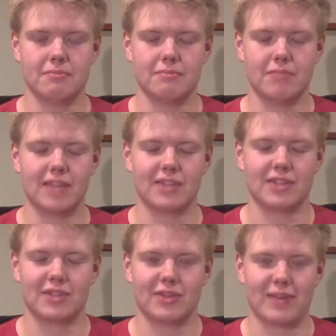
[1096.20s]
you guys
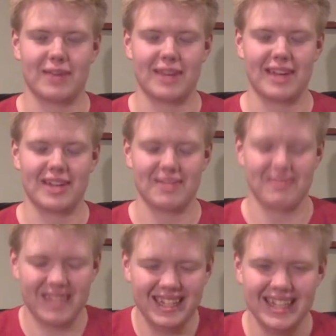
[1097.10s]
took the recommendation.
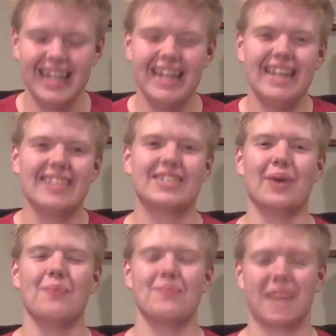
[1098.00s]

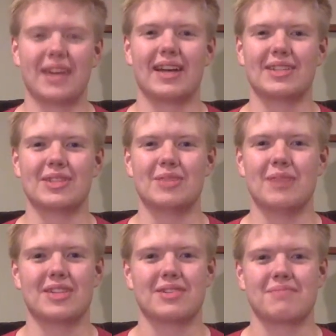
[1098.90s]
So, thank you guys so
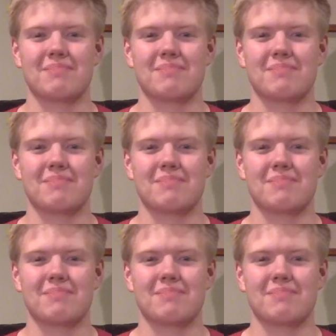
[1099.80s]
much.